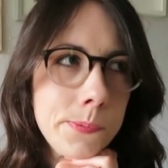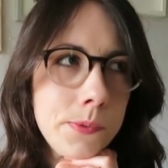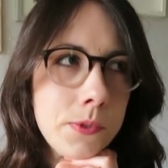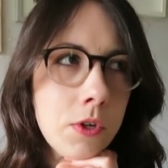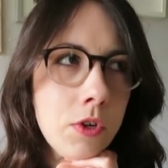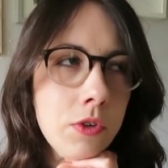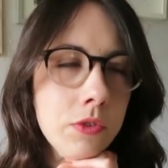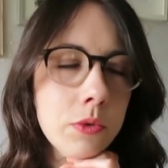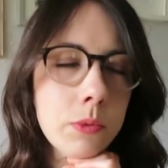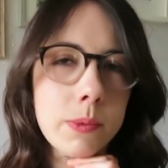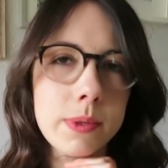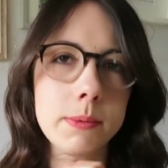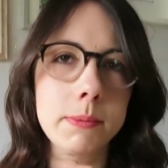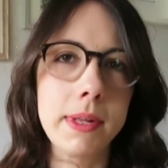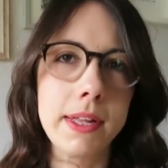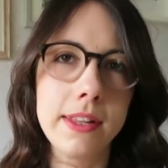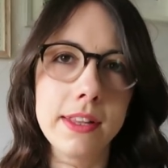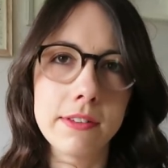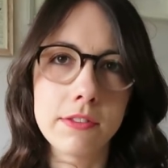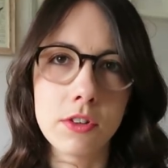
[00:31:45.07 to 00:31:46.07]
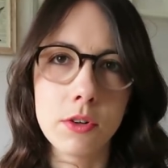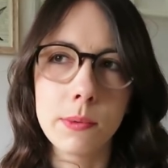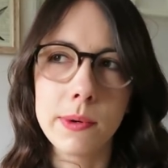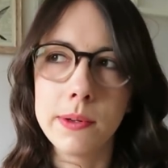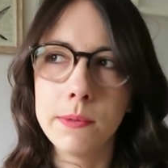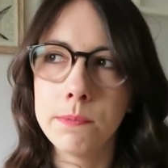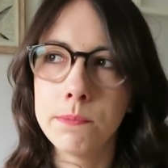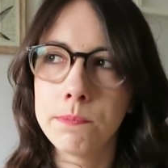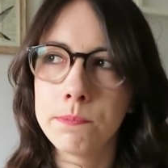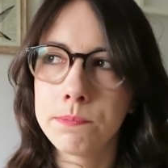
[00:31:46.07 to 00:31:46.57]
Don't know if I'm explaining that very
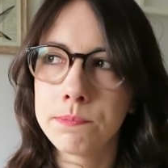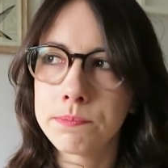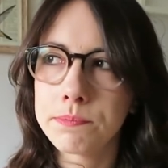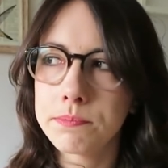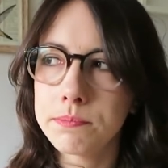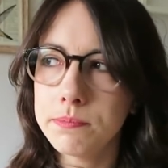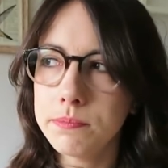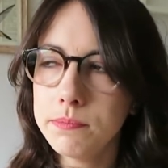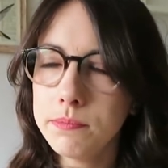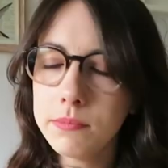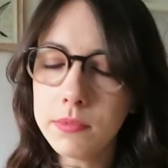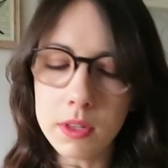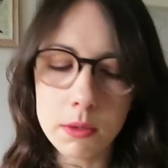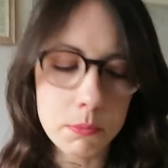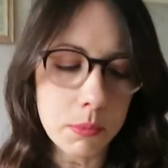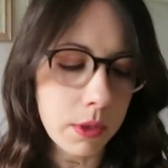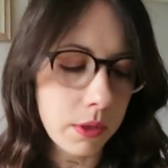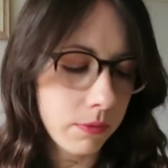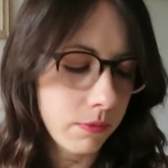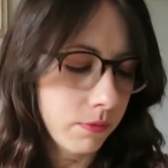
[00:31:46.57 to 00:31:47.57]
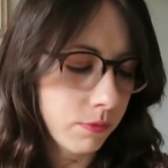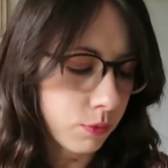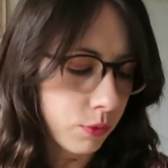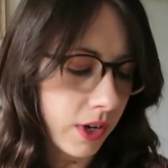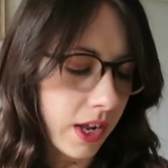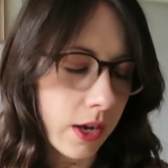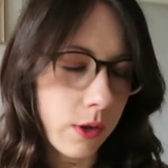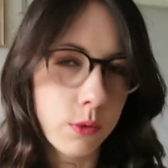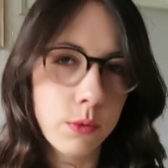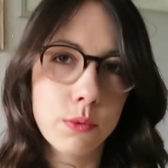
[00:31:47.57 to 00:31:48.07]
well. But for
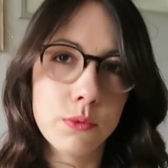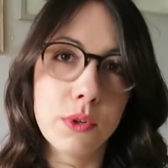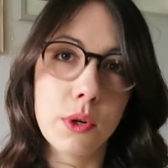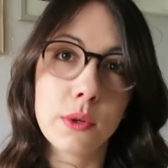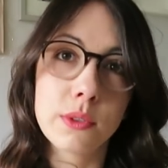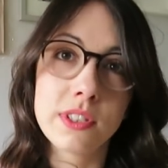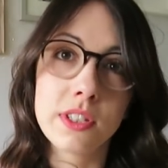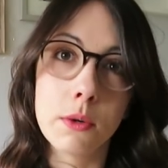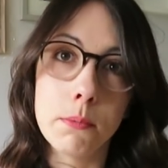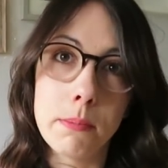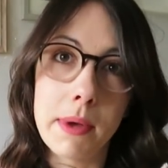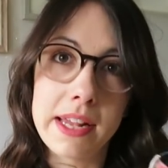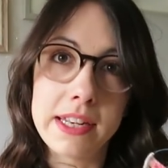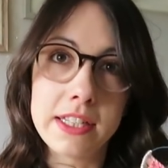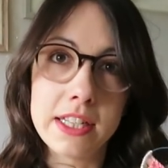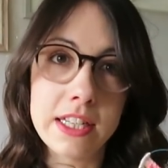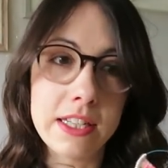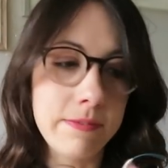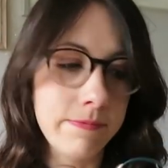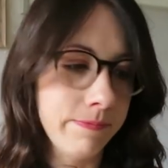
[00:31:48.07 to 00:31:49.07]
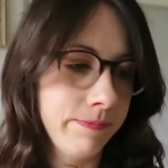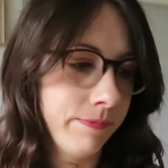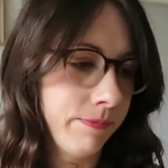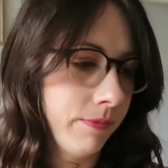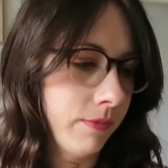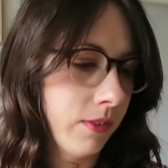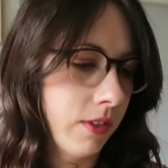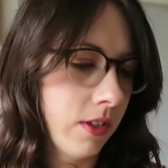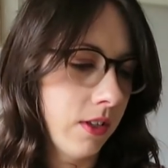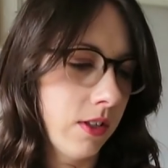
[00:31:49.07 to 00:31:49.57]
now, I'm focusing on Betty.
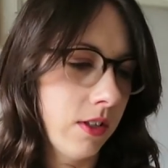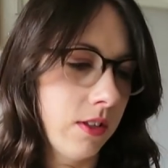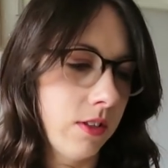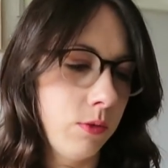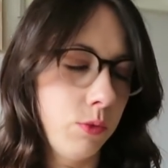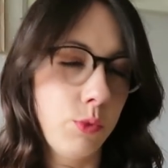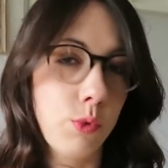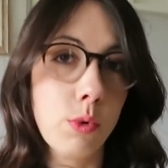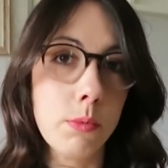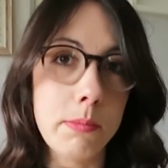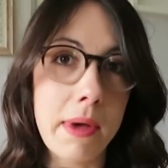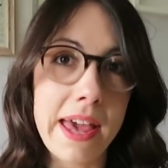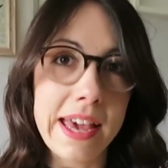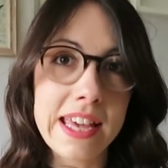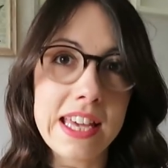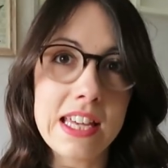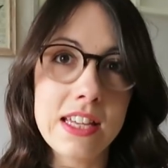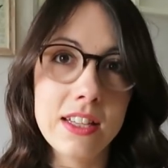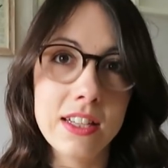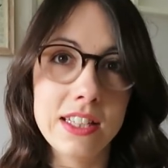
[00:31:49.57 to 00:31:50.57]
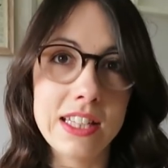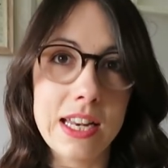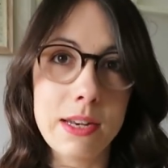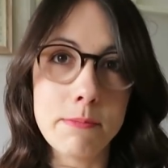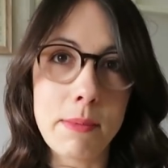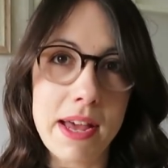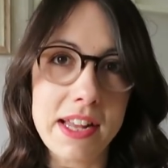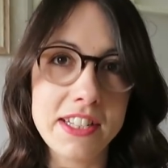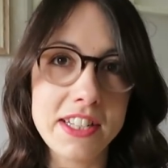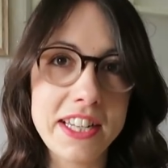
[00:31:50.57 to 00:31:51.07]
So we've got Peggy and then
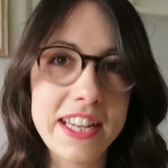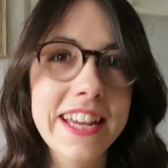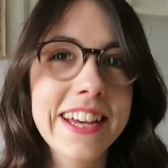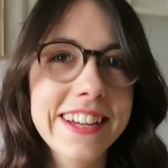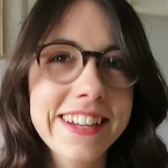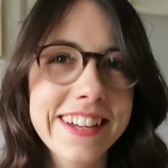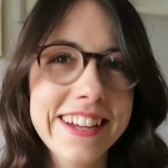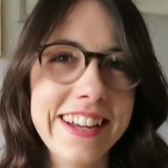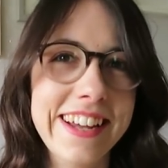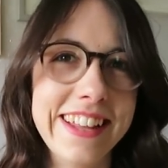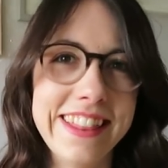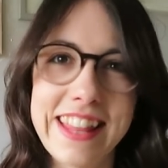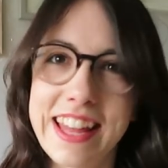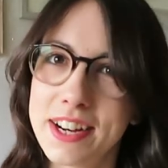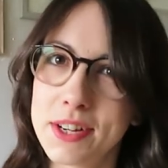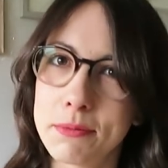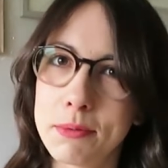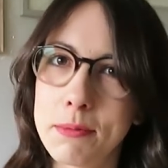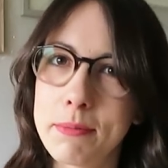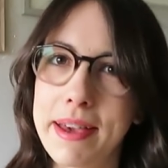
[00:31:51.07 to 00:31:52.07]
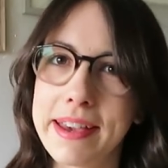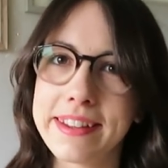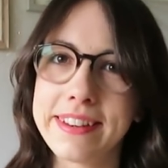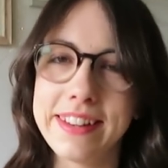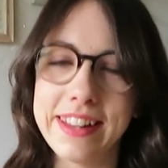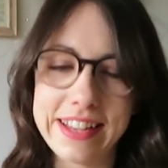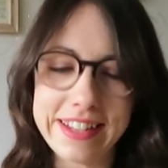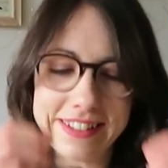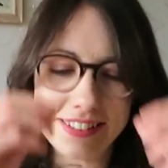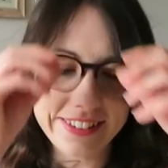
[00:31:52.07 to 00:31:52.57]
Betty. And then it'll be
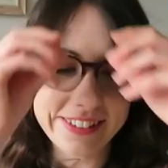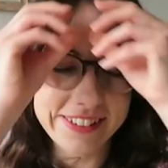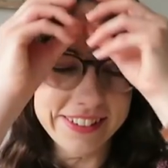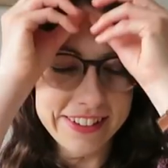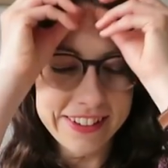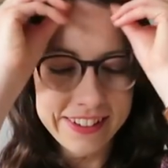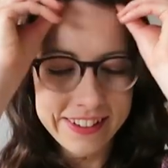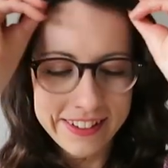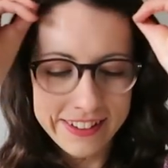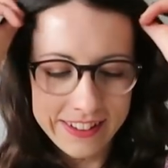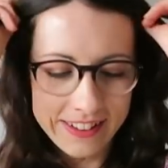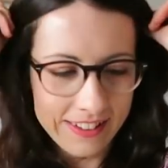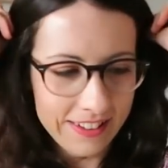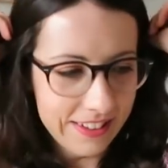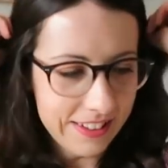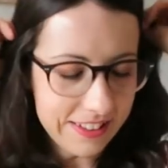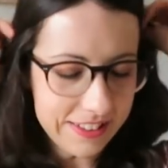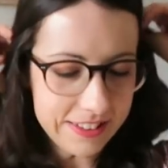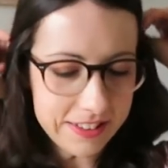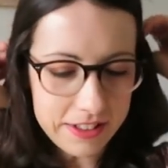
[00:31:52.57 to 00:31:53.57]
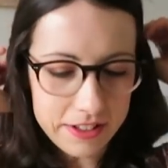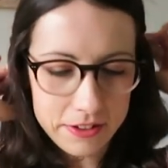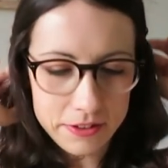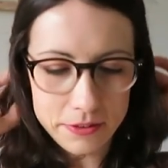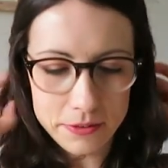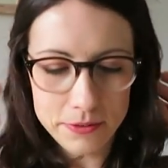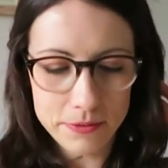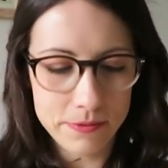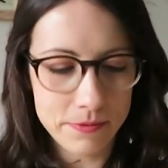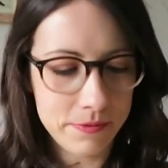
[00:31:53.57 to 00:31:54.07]
Megan later.
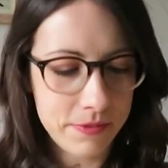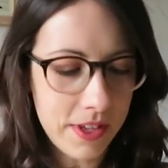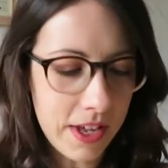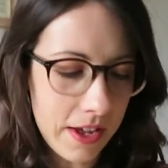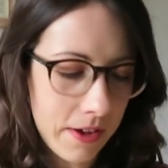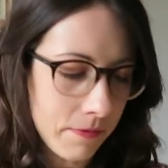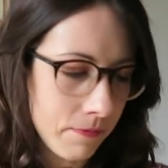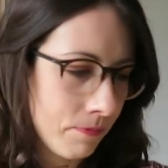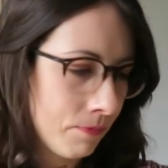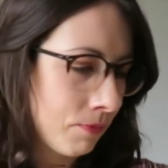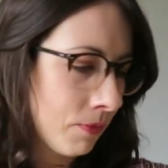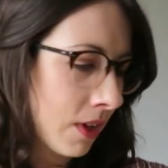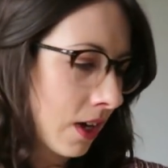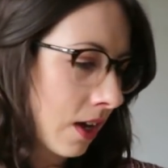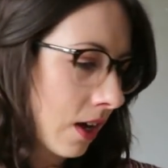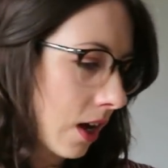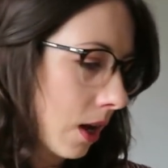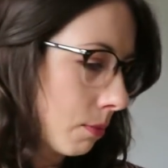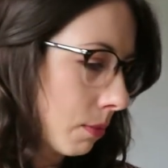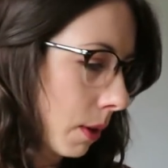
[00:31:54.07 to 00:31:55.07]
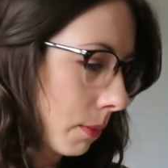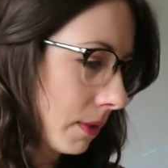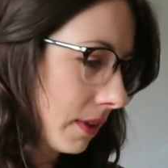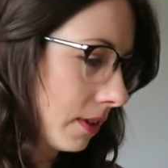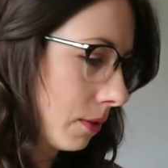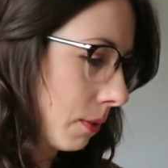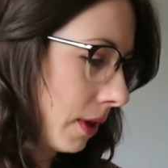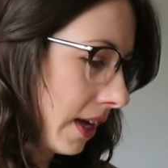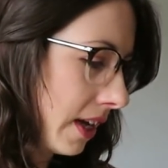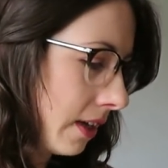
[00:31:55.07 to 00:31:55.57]
So, yeah. Pop
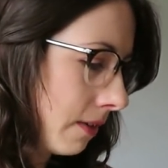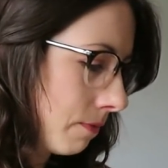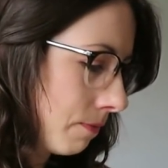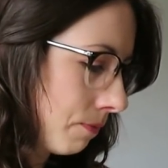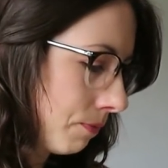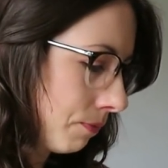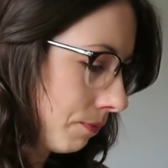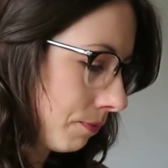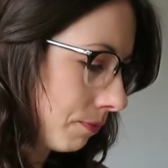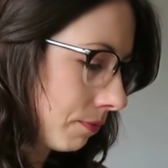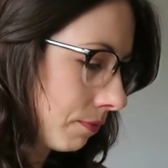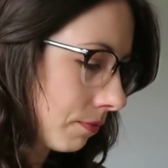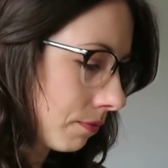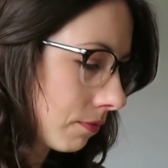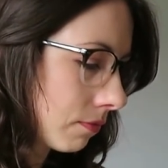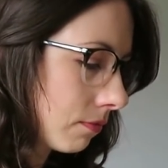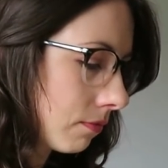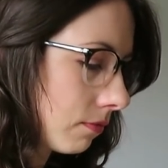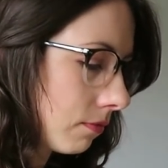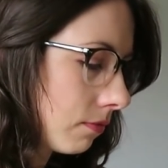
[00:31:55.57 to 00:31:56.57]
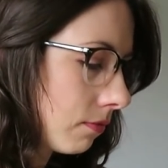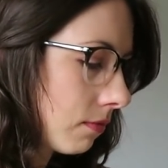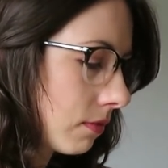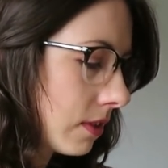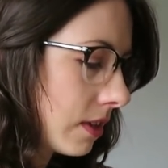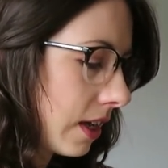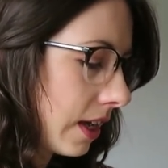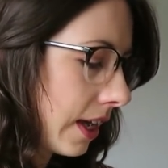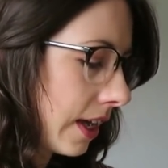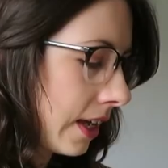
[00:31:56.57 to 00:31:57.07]
this away.
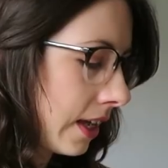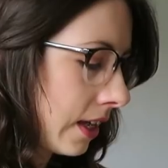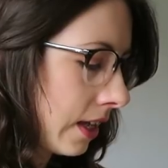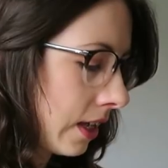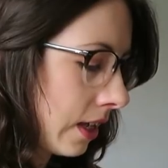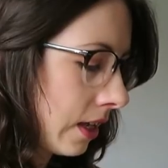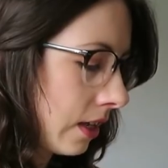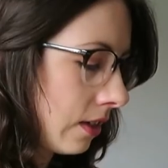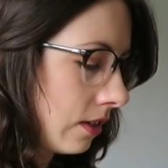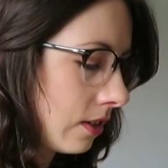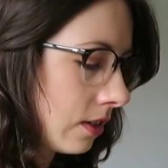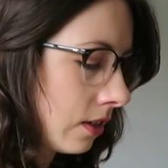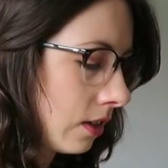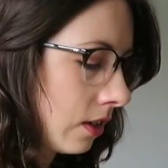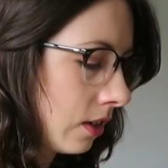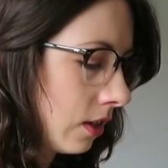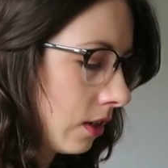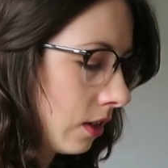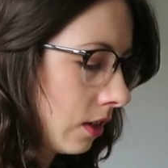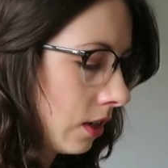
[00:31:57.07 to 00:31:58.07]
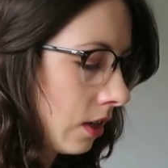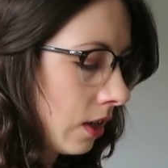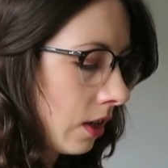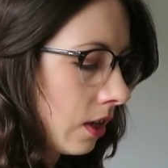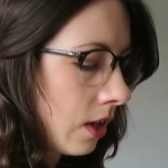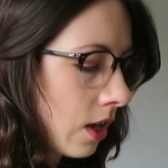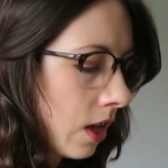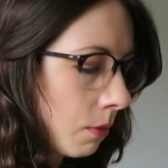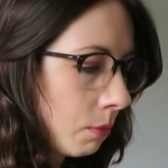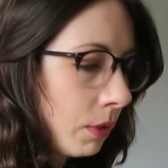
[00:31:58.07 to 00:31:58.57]
And
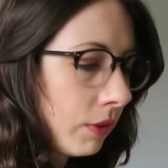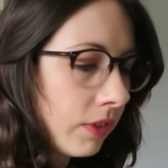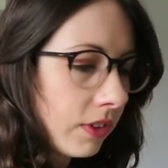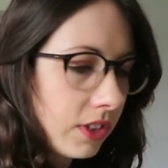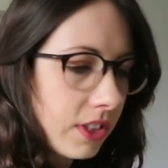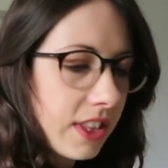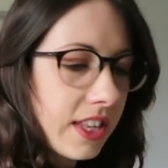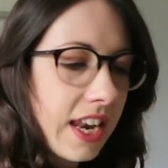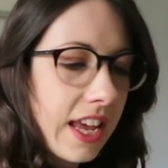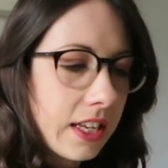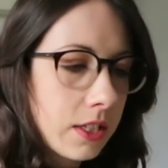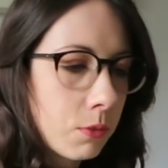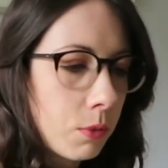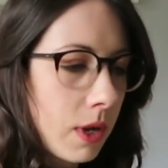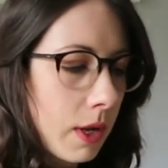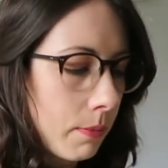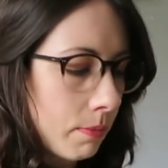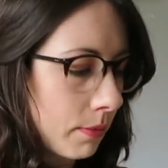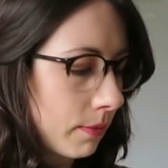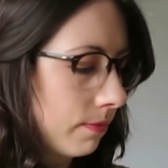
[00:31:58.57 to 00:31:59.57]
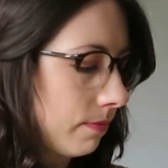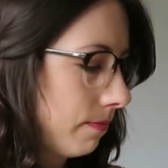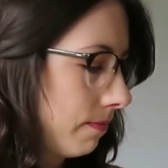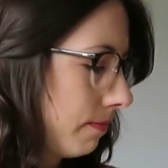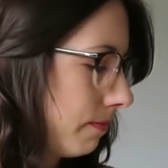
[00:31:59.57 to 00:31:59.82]
move on to the next whip.